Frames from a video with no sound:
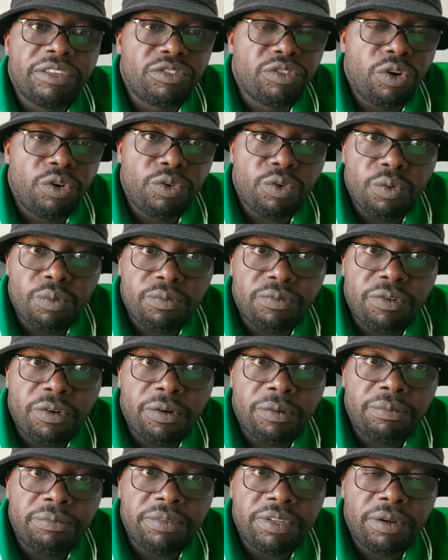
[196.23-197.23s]
There's no room
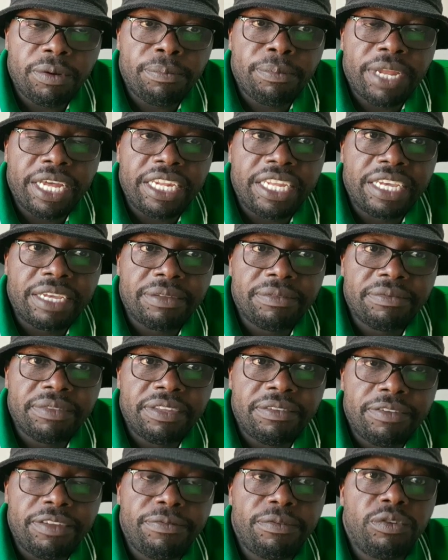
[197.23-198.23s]
for, planning.
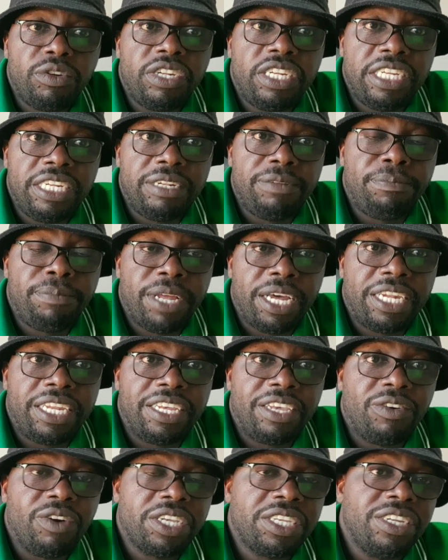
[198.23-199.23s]
Even if you did
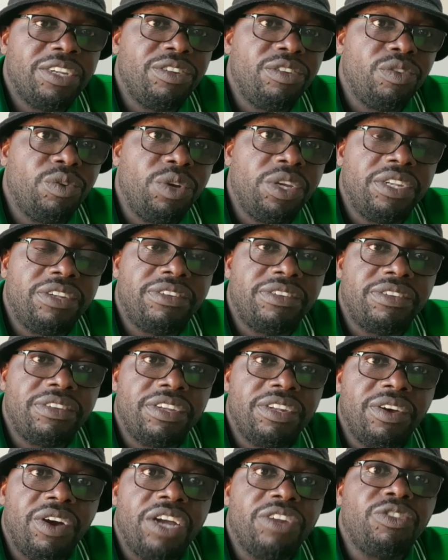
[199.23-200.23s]
planning, you actually do it,
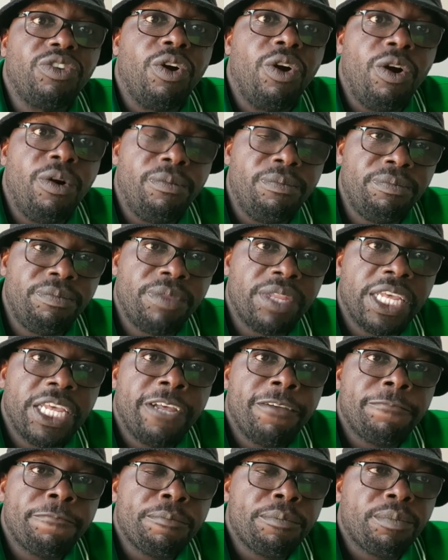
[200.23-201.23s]
at your home.
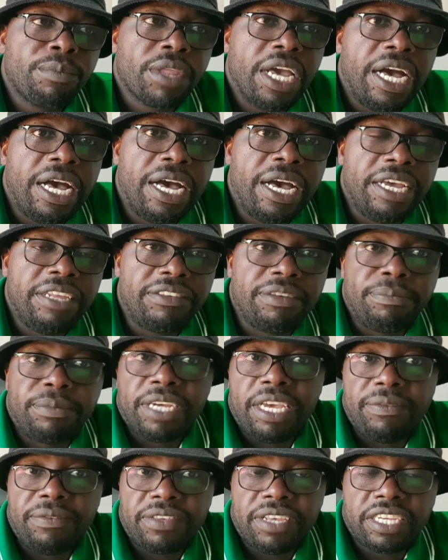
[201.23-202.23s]
And
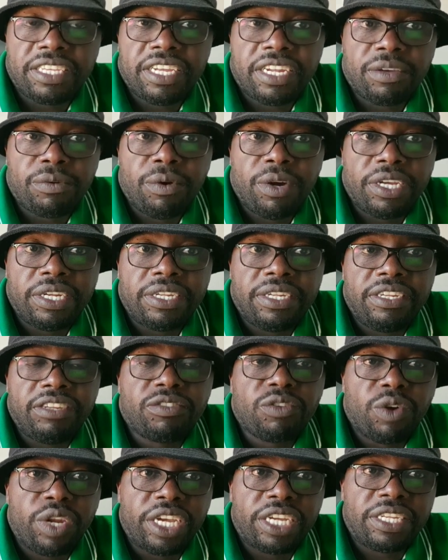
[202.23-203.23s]
sometimes it's actually quite
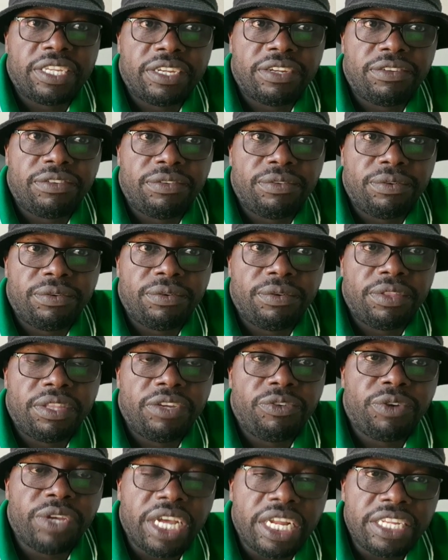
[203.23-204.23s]
disconnected to
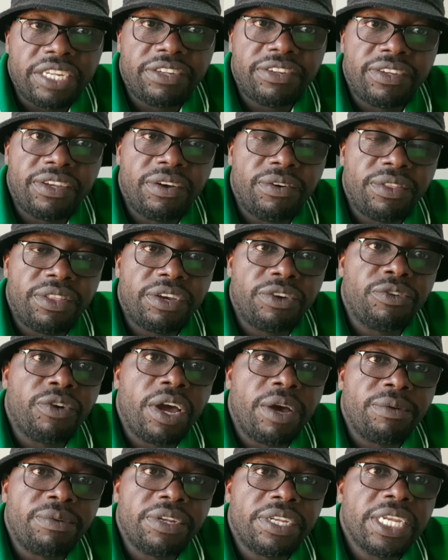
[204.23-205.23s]
the reality on the
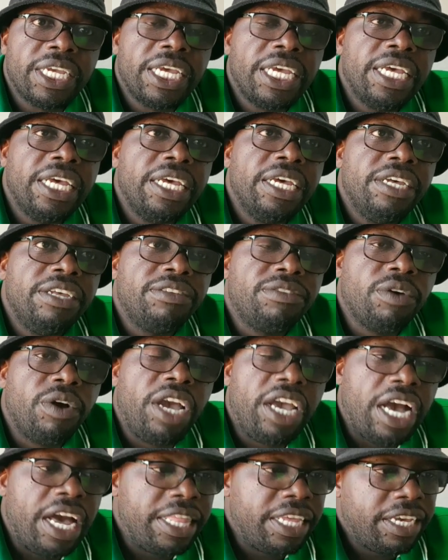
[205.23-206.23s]
ground. So
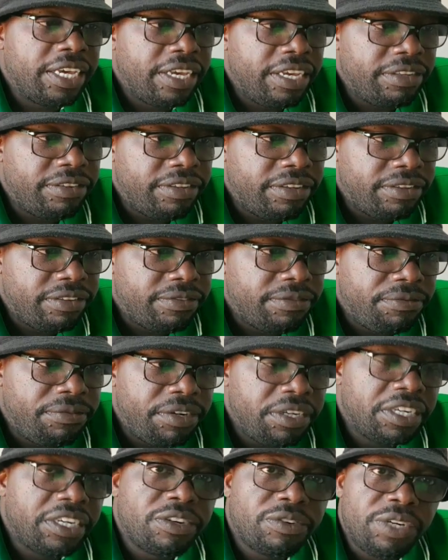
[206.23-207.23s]
I think it's
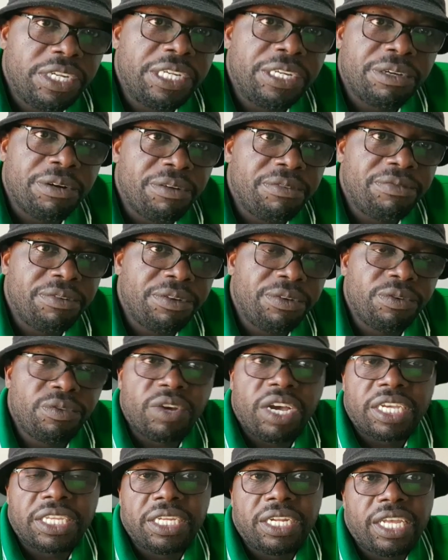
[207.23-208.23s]
very critical for you
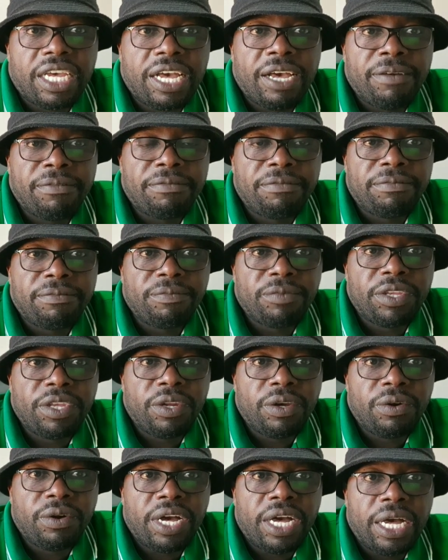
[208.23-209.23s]
to actually have,
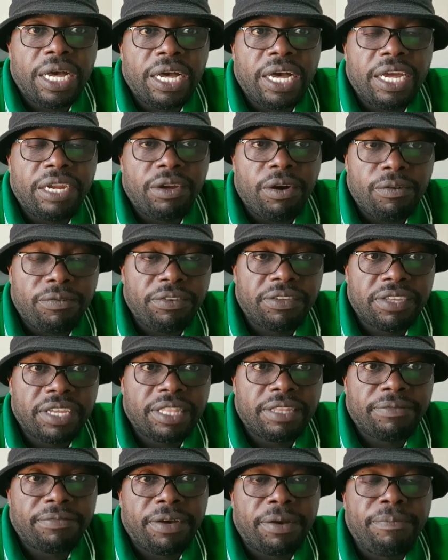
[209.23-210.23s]
an office
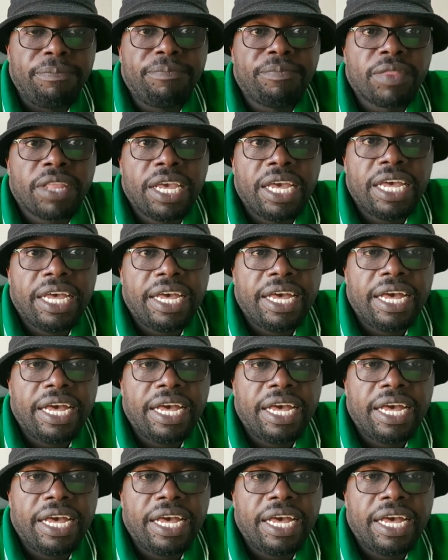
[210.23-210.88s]
at the farm